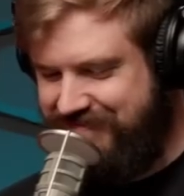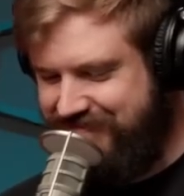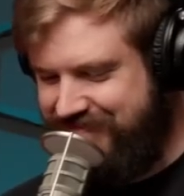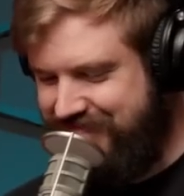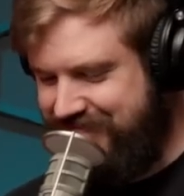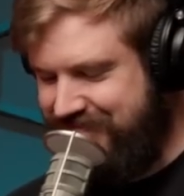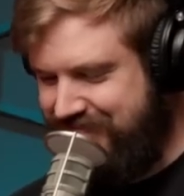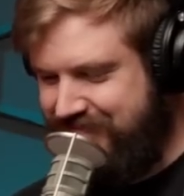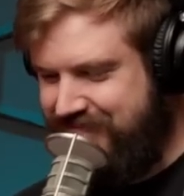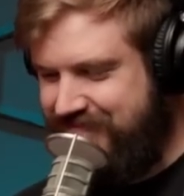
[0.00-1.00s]

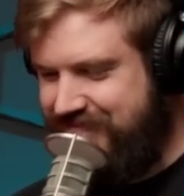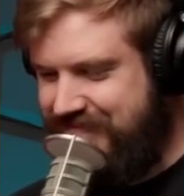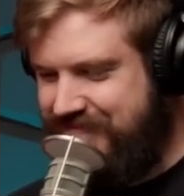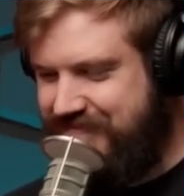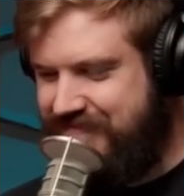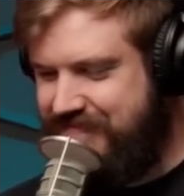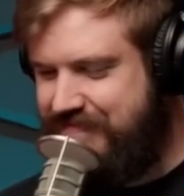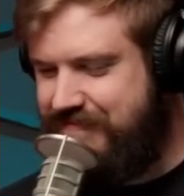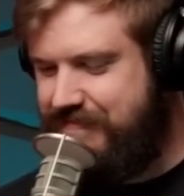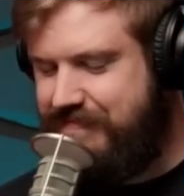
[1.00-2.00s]

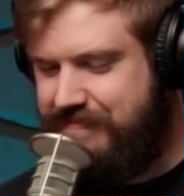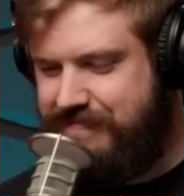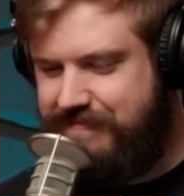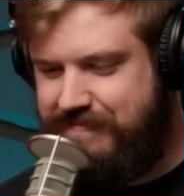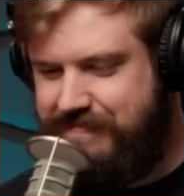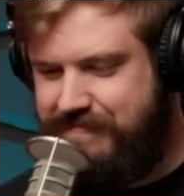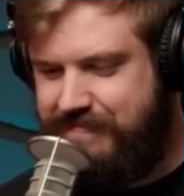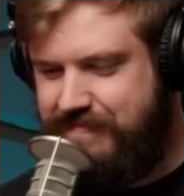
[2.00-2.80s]
(silent)